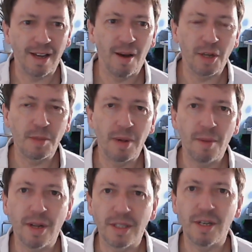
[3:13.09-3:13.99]
I'm going to spend a
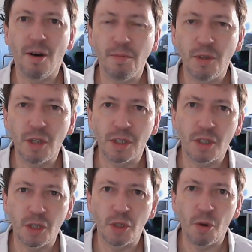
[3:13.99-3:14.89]
bit of time
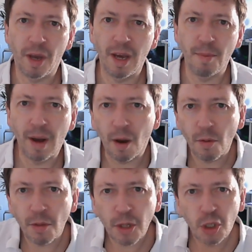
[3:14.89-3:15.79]
just talking
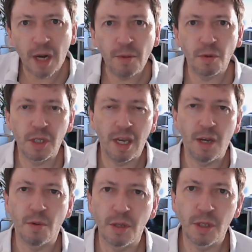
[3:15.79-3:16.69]
about the general
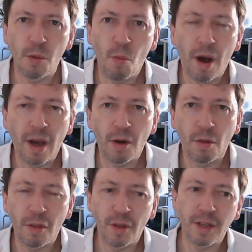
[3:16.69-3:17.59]
sequence and why I got
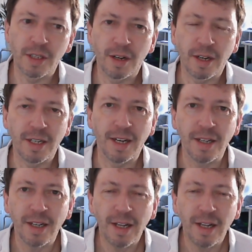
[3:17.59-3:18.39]
the things that I did.